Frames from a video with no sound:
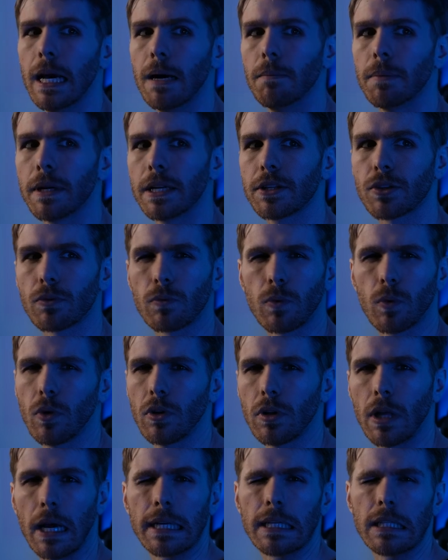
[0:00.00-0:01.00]
But as a
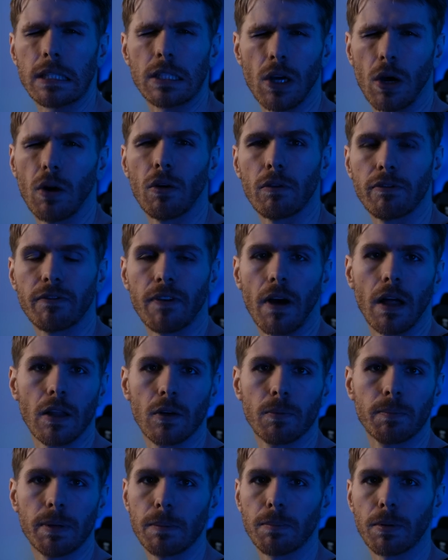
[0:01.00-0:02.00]
rule, I don't follow
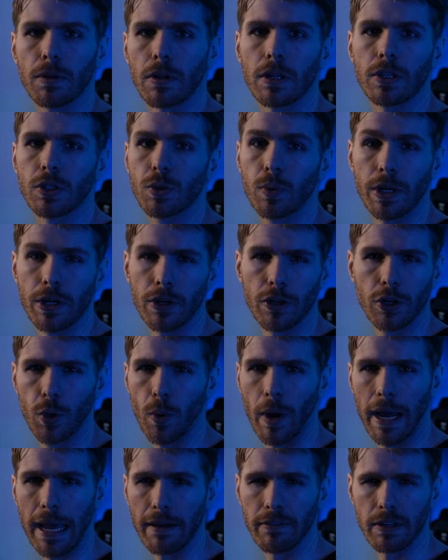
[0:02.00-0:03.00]
people on Twitter who
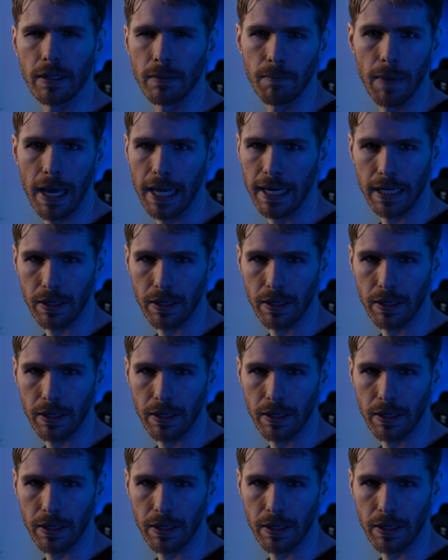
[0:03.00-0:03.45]
I haven't met